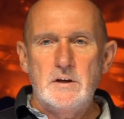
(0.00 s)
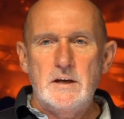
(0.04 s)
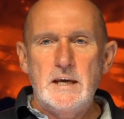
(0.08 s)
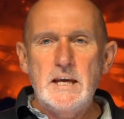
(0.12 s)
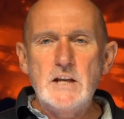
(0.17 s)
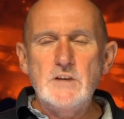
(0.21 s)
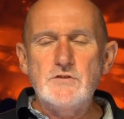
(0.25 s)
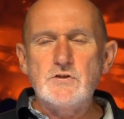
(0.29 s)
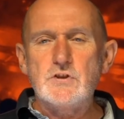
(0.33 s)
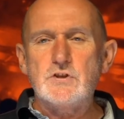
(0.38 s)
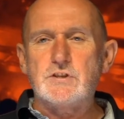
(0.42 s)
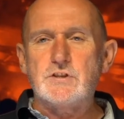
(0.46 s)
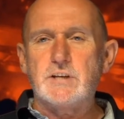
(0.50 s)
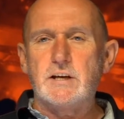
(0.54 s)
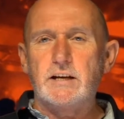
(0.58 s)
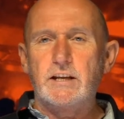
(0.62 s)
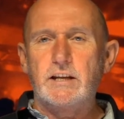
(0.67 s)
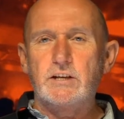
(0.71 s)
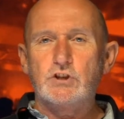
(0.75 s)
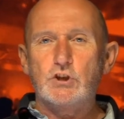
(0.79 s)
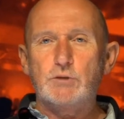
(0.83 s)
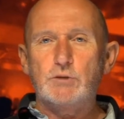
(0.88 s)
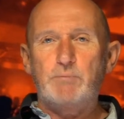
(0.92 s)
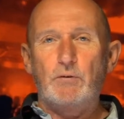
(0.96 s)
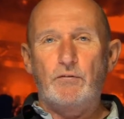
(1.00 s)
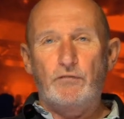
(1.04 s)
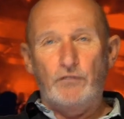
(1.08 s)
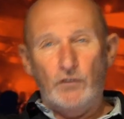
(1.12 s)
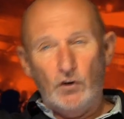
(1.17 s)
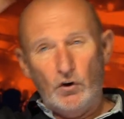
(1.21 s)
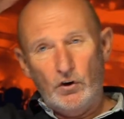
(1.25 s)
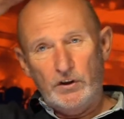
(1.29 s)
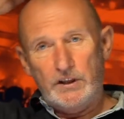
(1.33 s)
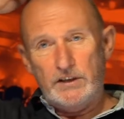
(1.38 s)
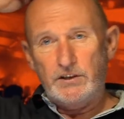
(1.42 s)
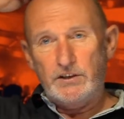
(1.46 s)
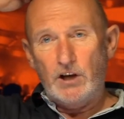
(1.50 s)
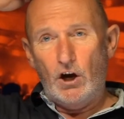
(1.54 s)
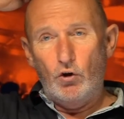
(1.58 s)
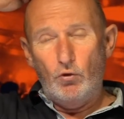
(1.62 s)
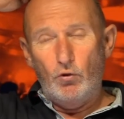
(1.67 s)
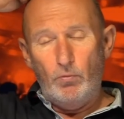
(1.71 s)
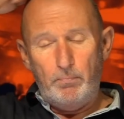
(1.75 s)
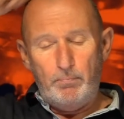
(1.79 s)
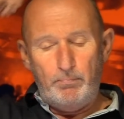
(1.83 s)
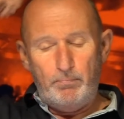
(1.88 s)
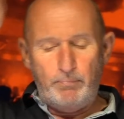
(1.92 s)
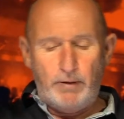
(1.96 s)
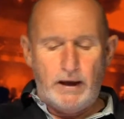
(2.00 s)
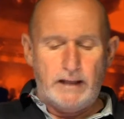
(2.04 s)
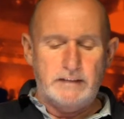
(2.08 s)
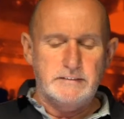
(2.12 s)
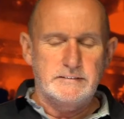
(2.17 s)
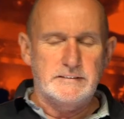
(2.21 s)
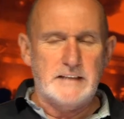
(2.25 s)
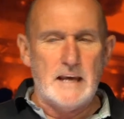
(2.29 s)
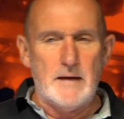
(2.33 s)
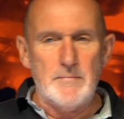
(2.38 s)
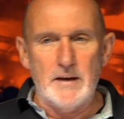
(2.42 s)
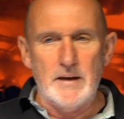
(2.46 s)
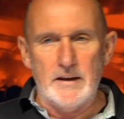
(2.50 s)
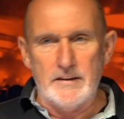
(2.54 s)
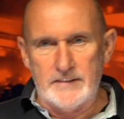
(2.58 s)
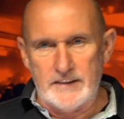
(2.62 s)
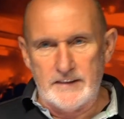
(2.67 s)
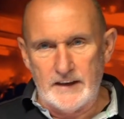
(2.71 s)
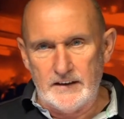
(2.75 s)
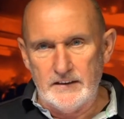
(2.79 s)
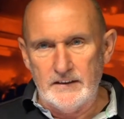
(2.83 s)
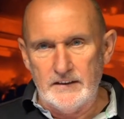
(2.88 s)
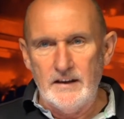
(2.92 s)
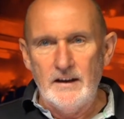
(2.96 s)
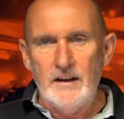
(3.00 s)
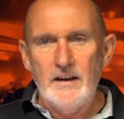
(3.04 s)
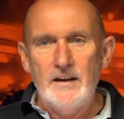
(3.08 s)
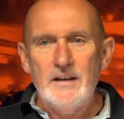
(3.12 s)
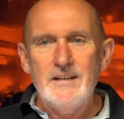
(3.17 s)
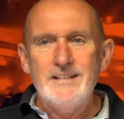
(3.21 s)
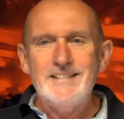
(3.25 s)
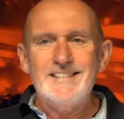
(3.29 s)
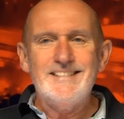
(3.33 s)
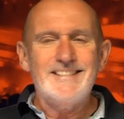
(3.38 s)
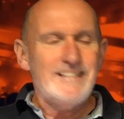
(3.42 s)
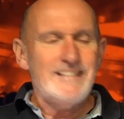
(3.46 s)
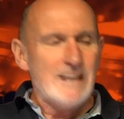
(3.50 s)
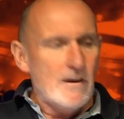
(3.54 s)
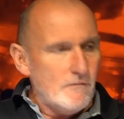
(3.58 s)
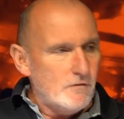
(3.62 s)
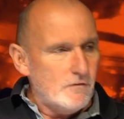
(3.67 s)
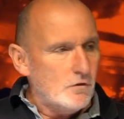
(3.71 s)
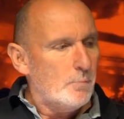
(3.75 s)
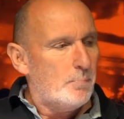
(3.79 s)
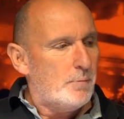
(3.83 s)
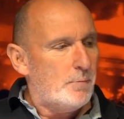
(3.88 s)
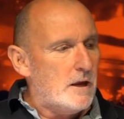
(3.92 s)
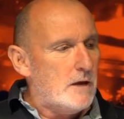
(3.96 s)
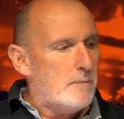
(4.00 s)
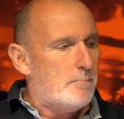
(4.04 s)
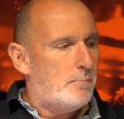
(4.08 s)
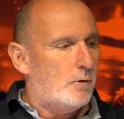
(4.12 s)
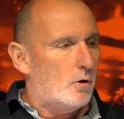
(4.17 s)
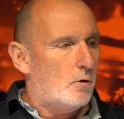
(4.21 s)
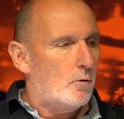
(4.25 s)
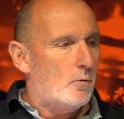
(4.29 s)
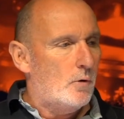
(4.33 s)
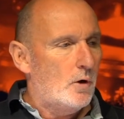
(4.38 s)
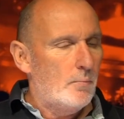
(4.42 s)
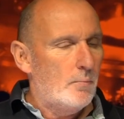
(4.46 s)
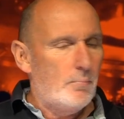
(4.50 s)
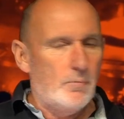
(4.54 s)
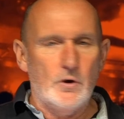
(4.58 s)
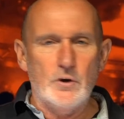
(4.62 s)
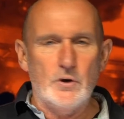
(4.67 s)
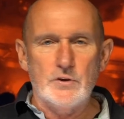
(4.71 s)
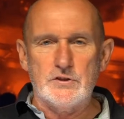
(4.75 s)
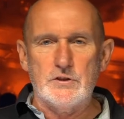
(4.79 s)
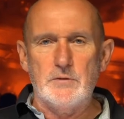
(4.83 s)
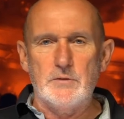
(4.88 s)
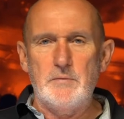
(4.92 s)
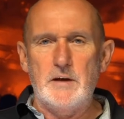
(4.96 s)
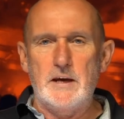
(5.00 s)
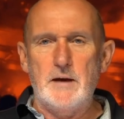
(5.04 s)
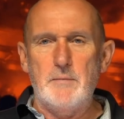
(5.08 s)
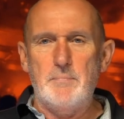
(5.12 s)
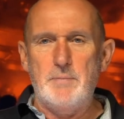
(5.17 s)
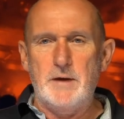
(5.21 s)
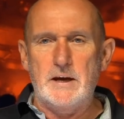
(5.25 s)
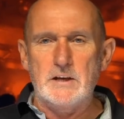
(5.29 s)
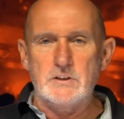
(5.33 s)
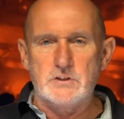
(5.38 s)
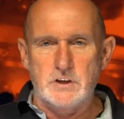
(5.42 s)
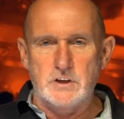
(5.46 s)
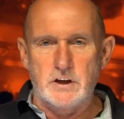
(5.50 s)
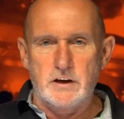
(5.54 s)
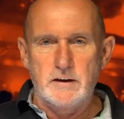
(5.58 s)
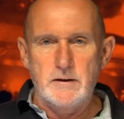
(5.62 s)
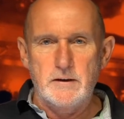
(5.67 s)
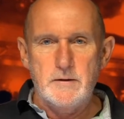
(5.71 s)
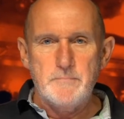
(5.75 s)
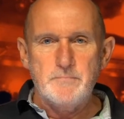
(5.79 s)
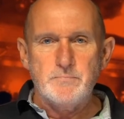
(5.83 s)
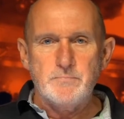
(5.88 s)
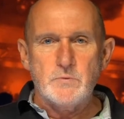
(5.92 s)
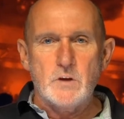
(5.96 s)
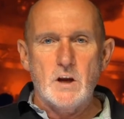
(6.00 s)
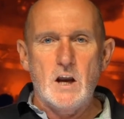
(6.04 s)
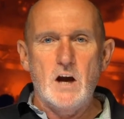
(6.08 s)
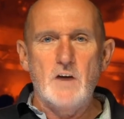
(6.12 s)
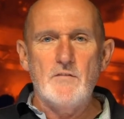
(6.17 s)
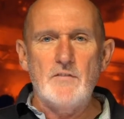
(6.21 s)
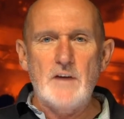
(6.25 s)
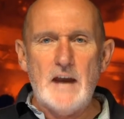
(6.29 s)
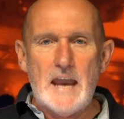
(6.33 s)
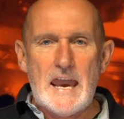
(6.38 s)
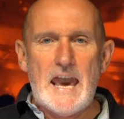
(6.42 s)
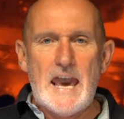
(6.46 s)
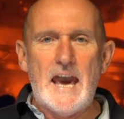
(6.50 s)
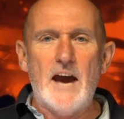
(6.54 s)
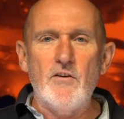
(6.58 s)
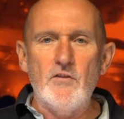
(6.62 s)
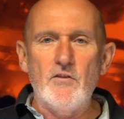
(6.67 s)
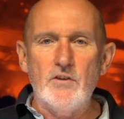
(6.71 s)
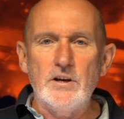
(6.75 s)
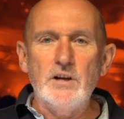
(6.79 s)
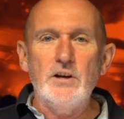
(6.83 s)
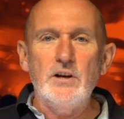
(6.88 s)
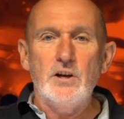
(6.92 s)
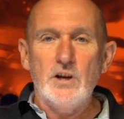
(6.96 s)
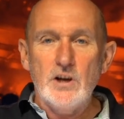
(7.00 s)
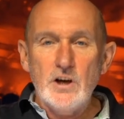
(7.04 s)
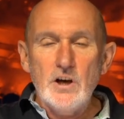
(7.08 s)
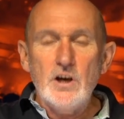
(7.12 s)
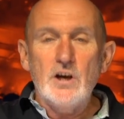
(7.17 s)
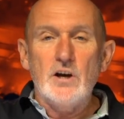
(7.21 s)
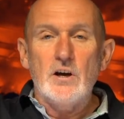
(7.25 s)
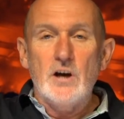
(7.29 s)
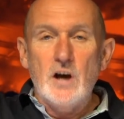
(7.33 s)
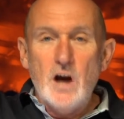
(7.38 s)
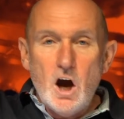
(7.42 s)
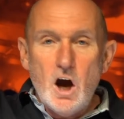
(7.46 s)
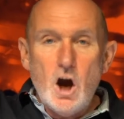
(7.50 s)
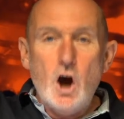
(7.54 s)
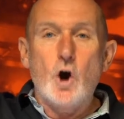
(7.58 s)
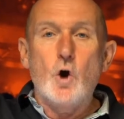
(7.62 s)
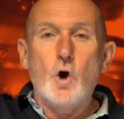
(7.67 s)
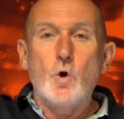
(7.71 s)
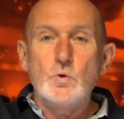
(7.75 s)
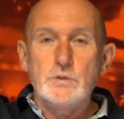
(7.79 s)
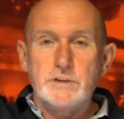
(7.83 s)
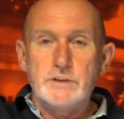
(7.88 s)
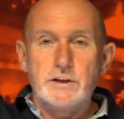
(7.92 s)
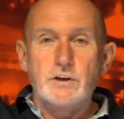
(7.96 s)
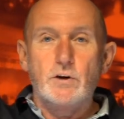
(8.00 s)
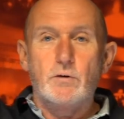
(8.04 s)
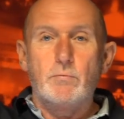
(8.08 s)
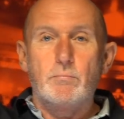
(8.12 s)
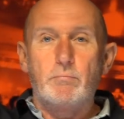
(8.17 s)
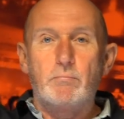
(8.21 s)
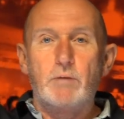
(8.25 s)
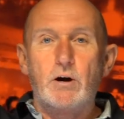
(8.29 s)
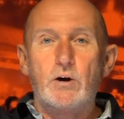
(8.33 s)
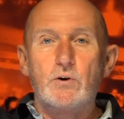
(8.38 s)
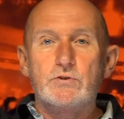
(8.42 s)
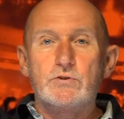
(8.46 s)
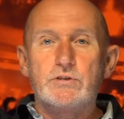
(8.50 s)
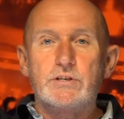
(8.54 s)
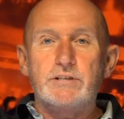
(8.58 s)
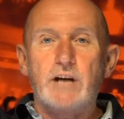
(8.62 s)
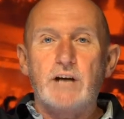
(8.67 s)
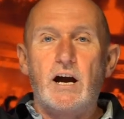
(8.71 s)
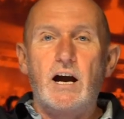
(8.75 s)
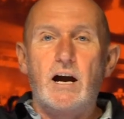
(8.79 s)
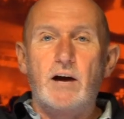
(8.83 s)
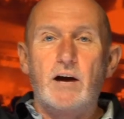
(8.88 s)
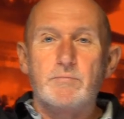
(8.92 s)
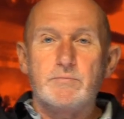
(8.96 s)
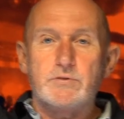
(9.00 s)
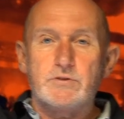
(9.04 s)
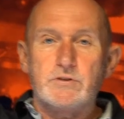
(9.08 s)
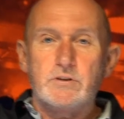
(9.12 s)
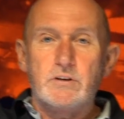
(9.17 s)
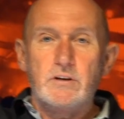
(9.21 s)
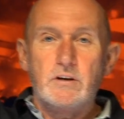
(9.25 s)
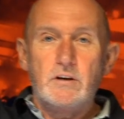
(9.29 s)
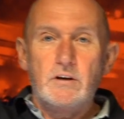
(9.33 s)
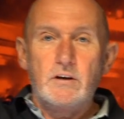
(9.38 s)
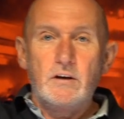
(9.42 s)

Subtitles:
Interestingly, just before this whole pandemic thing, several people brought to me a picture of Aaron and her holding up Moses' arms.